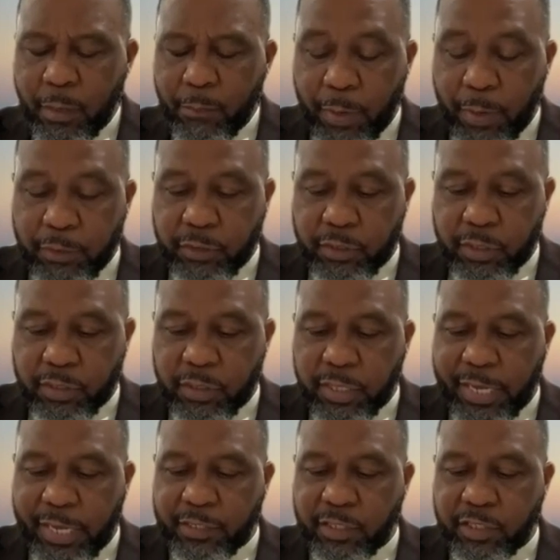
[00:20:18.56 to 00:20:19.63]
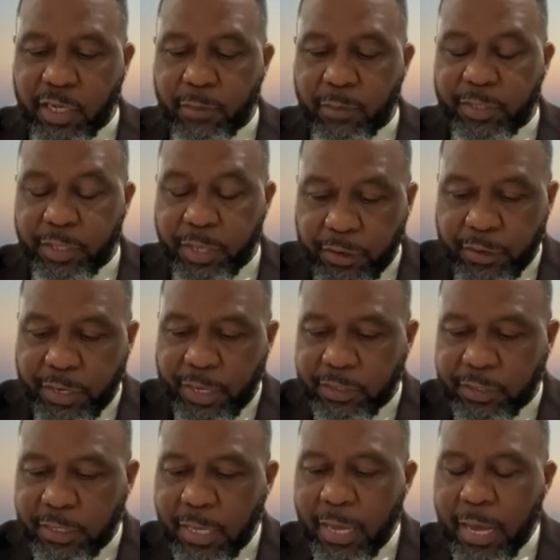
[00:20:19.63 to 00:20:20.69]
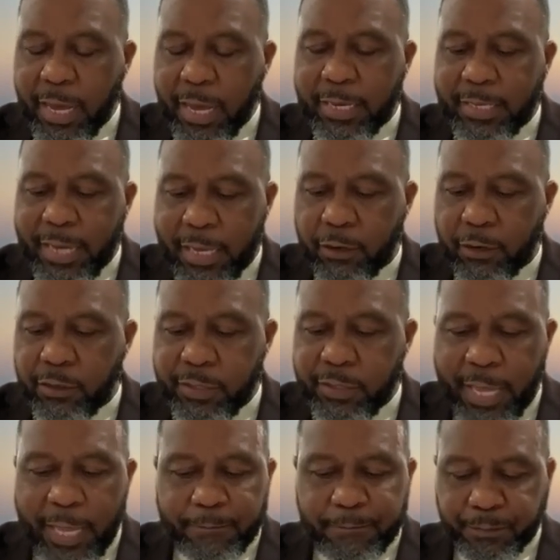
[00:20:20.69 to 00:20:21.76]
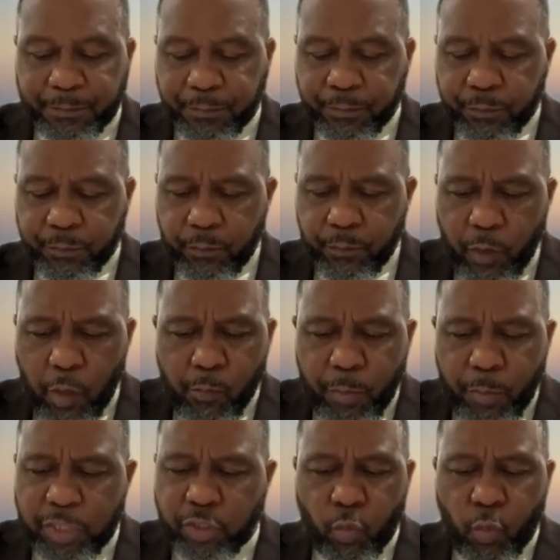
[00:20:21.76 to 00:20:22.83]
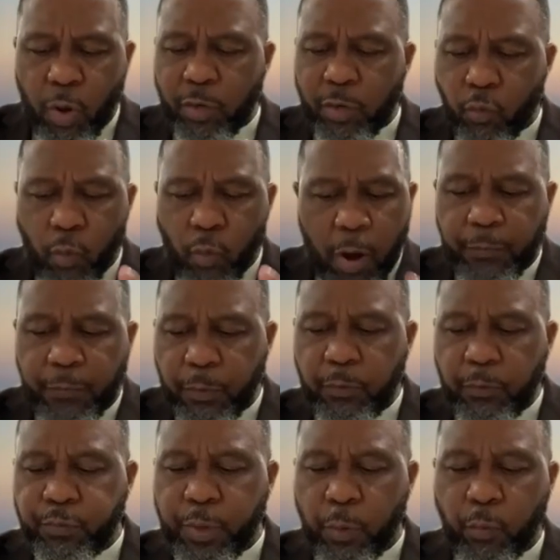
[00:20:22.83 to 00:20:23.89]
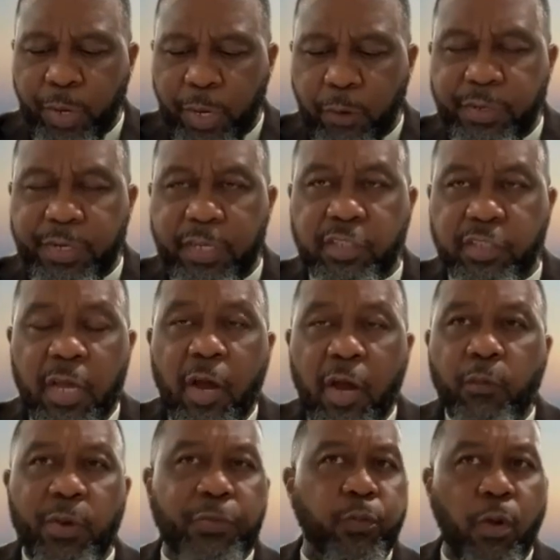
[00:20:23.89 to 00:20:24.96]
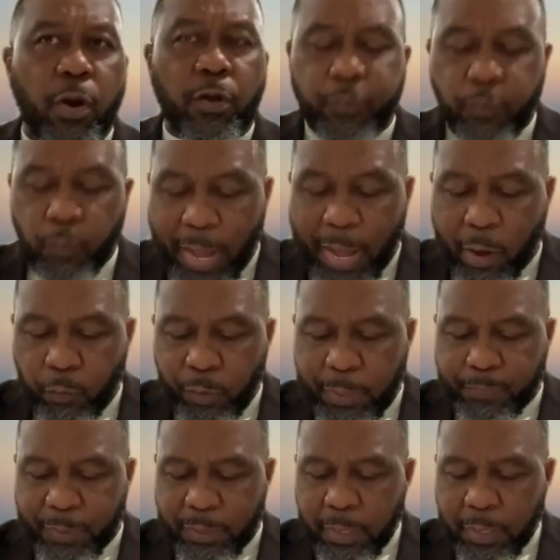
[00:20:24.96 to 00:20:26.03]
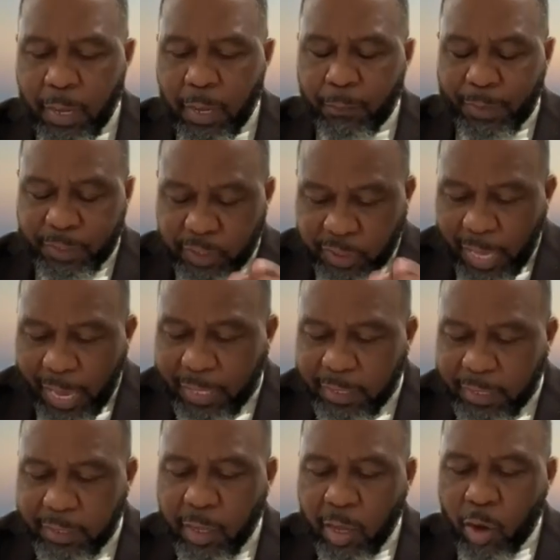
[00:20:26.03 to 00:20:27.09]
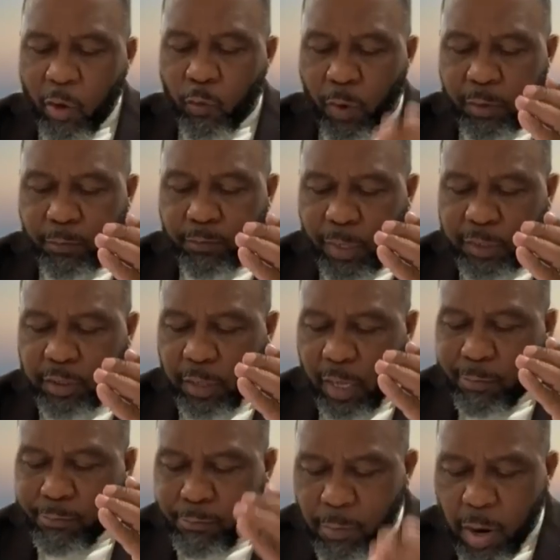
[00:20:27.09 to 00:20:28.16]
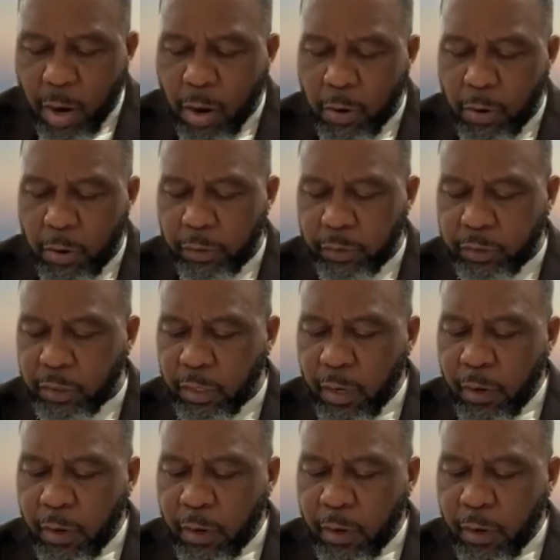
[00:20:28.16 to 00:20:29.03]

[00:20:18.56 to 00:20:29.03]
Brothers and sisters, ladies and gentlemen, here it is. Uh, not only that, must one walk through the weariness with worthwhile weeping, but secondly, one must emerge